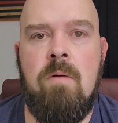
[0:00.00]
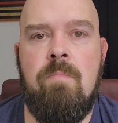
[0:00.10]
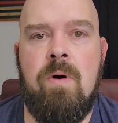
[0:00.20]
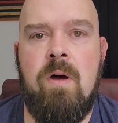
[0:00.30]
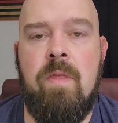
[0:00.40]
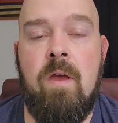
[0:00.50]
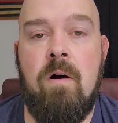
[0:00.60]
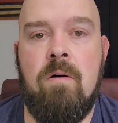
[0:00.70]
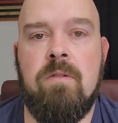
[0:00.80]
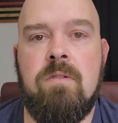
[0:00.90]
but they
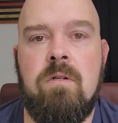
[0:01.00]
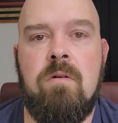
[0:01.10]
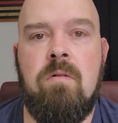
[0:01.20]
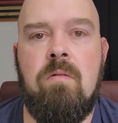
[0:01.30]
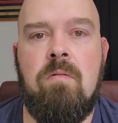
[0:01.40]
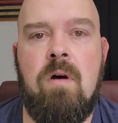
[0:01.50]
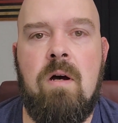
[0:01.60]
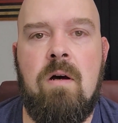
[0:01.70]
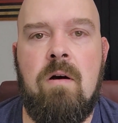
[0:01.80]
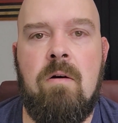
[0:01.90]
also
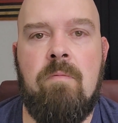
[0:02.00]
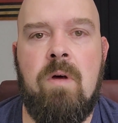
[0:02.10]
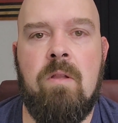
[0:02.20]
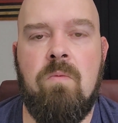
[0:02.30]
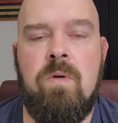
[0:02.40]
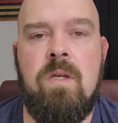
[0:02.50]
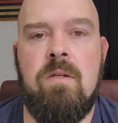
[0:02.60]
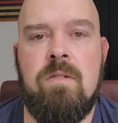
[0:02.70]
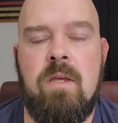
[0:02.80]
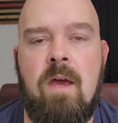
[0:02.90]
on the
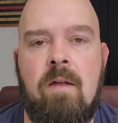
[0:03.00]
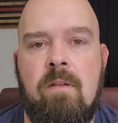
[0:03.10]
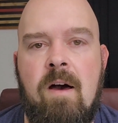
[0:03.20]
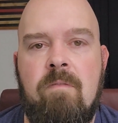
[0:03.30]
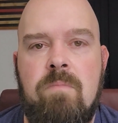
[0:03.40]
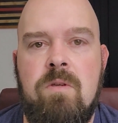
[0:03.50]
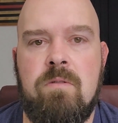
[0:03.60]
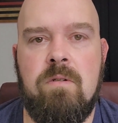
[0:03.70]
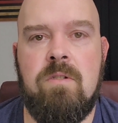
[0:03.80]
weekends they have live music.